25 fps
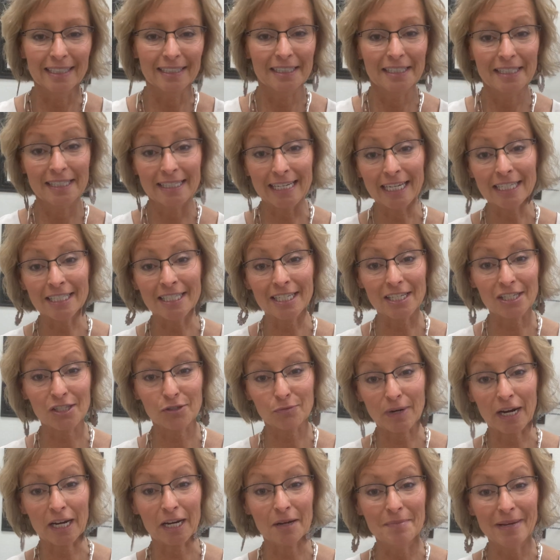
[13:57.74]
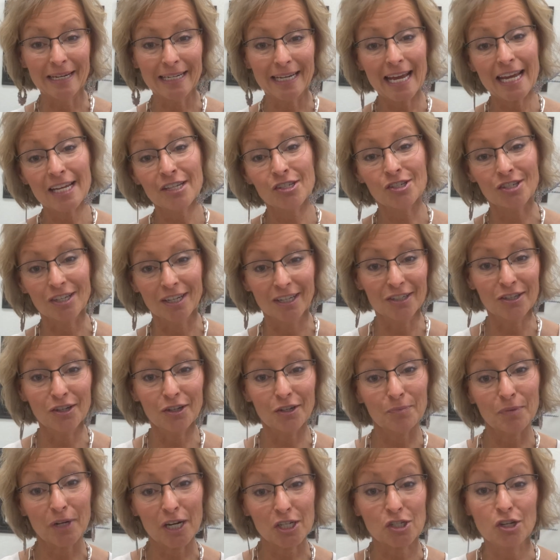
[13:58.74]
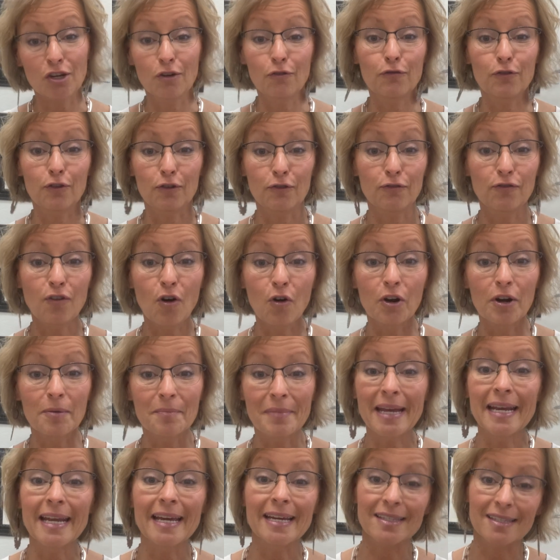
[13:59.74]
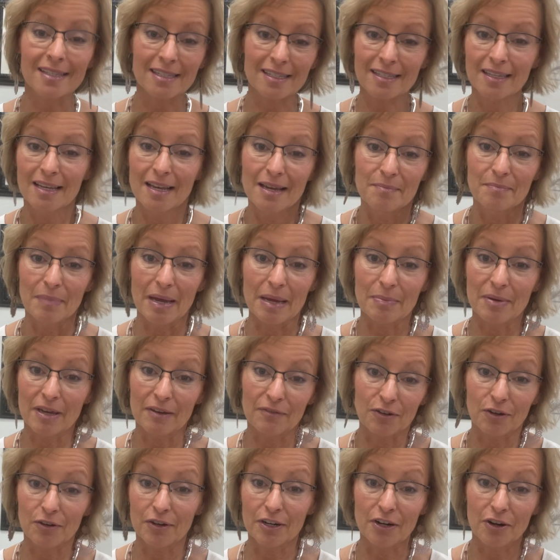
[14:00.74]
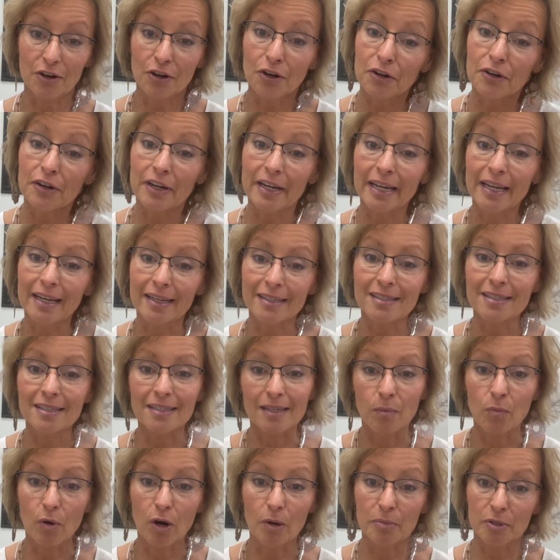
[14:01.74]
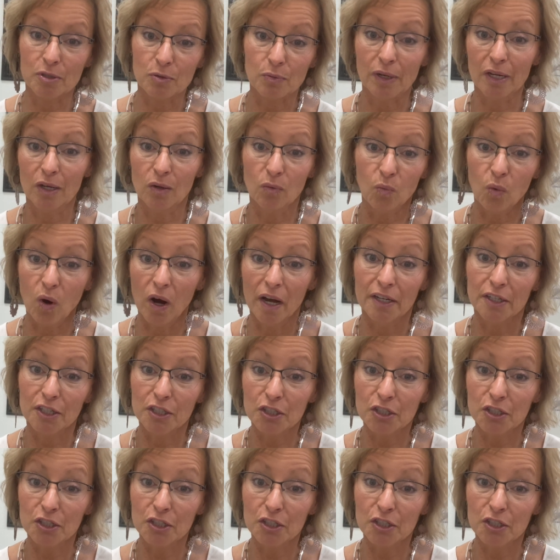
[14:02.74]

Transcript: dentist recommendation, you're brushing for 4 minutes. Maybe if you're in a hurry, it's somewhere between 1 to